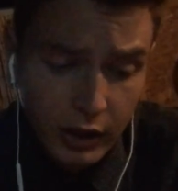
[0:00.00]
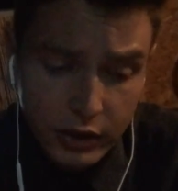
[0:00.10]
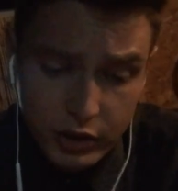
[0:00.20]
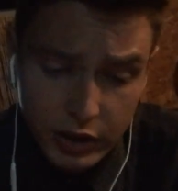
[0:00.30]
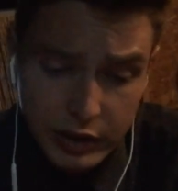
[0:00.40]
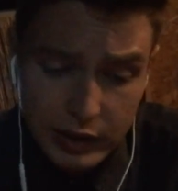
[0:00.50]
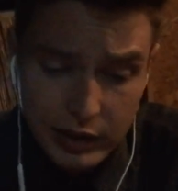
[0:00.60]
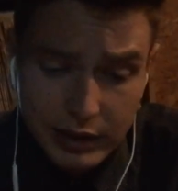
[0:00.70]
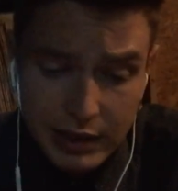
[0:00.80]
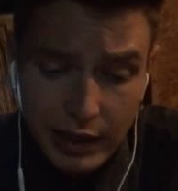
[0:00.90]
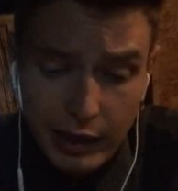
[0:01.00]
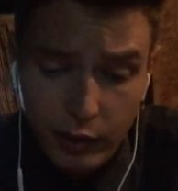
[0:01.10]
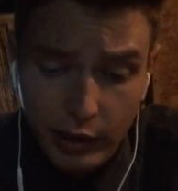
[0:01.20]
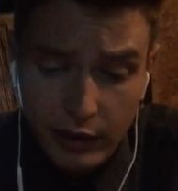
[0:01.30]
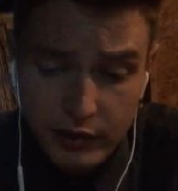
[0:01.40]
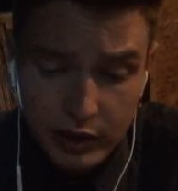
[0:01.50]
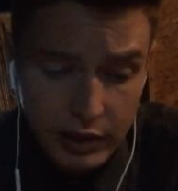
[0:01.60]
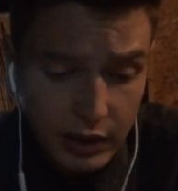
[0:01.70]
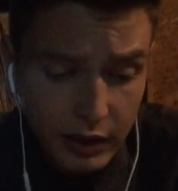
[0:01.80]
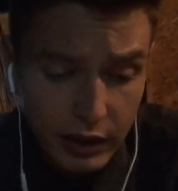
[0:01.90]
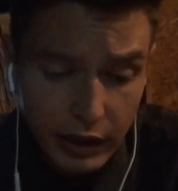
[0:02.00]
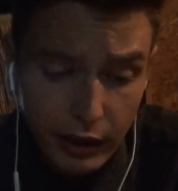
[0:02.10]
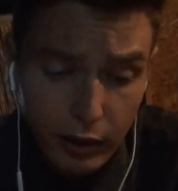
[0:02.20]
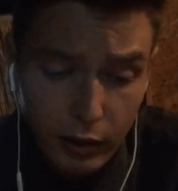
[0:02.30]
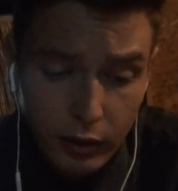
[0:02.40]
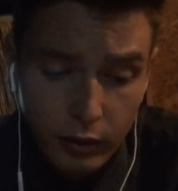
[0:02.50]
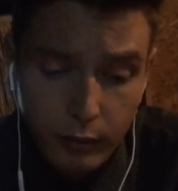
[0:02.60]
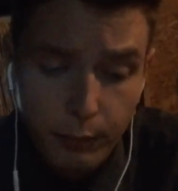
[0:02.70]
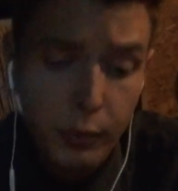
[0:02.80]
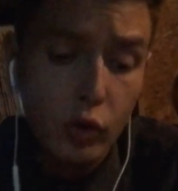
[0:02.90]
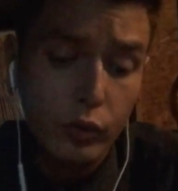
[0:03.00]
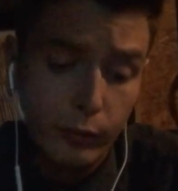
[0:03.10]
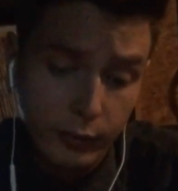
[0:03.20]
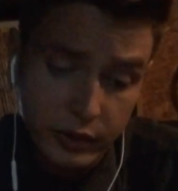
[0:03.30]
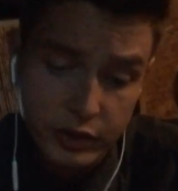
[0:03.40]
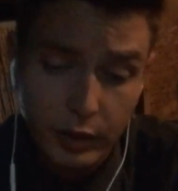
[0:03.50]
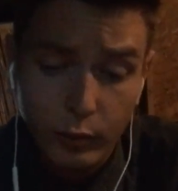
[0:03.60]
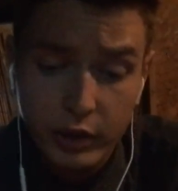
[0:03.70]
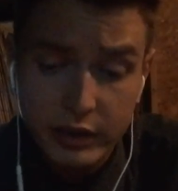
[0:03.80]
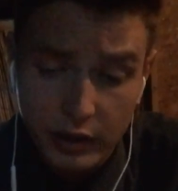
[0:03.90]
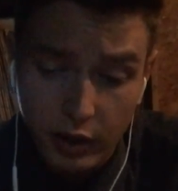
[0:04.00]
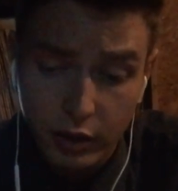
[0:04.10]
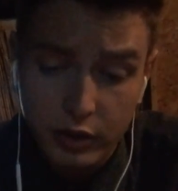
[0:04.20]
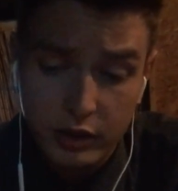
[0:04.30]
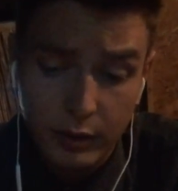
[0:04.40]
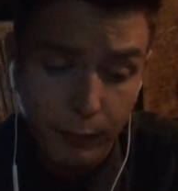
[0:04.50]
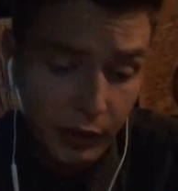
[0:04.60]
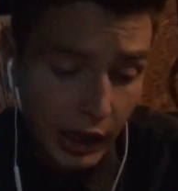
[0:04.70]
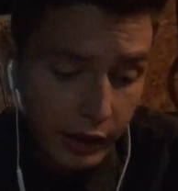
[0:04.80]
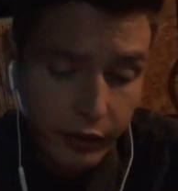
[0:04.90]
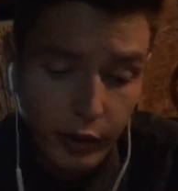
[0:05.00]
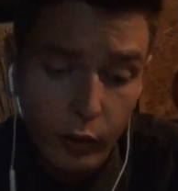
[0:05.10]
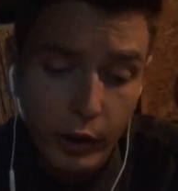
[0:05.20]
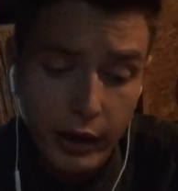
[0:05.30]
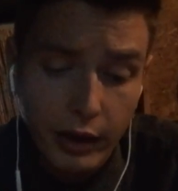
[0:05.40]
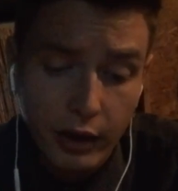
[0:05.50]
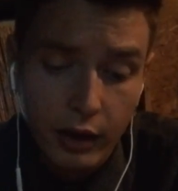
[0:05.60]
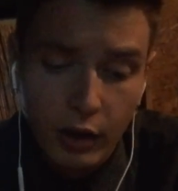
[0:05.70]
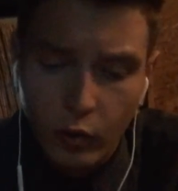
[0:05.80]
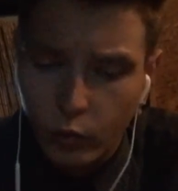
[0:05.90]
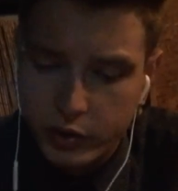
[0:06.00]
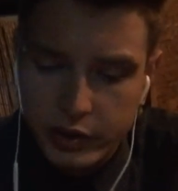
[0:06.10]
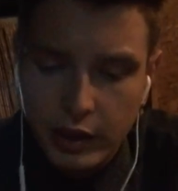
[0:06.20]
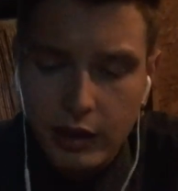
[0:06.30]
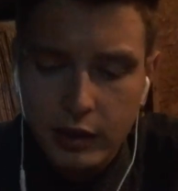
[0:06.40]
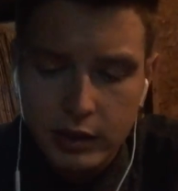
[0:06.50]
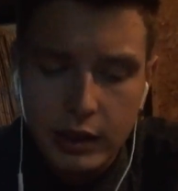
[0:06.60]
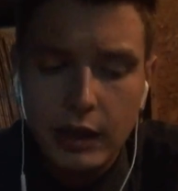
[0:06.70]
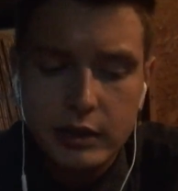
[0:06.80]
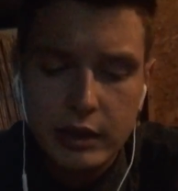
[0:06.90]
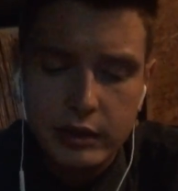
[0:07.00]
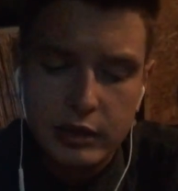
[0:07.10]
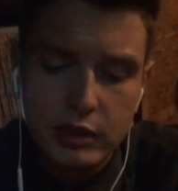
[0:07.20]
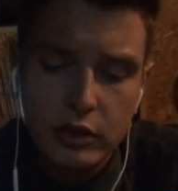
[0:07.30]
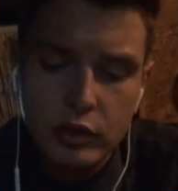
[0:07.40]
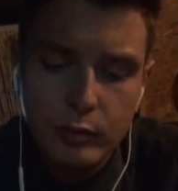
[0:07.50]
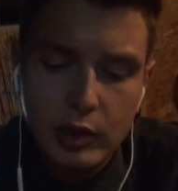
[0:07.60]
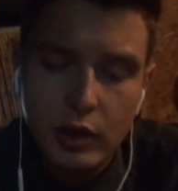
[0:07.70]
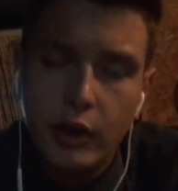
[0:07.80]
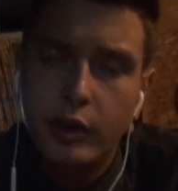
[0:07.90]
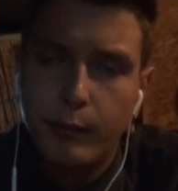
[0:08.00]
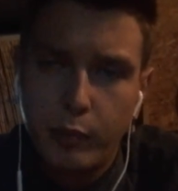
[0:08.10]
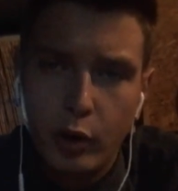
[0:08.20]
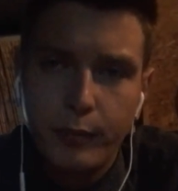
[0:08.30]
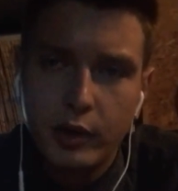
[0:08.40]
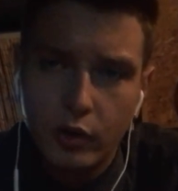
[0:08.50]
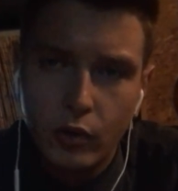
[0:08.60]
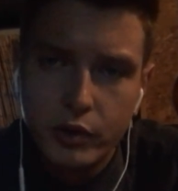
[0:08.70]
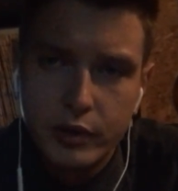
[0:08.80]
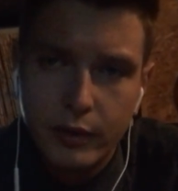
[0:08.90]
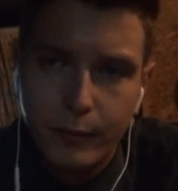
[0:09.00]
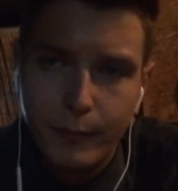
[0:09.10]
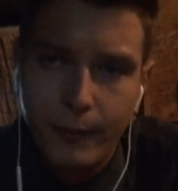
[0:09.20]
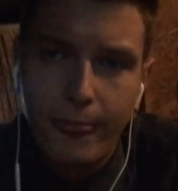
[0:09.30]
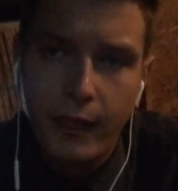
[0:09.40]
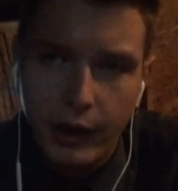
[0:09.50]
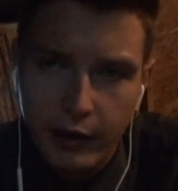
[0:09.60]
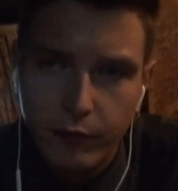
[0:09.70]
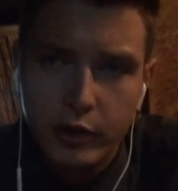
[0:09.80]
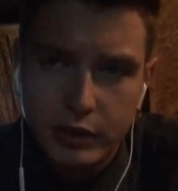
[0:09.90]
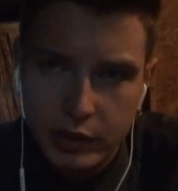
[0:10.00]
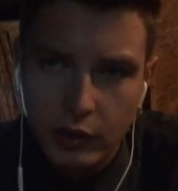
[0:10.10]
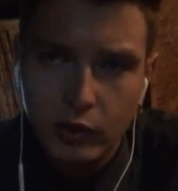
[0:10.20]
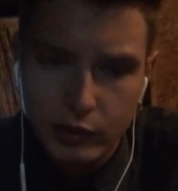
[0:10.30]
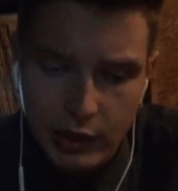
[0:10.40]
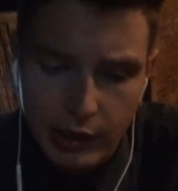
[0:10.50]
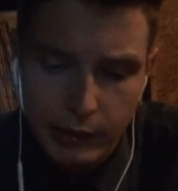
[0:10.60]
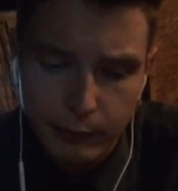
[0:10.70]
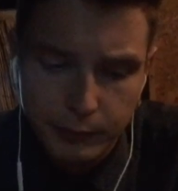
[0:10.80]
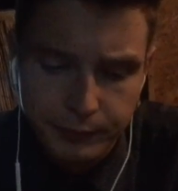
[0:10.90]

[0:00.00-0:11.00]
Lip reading: Just as a TI arrives at the end of the aisle, boom, someone is there to block their way. Once again, the TI says, "Excuse me," and the perp ignores them every single time.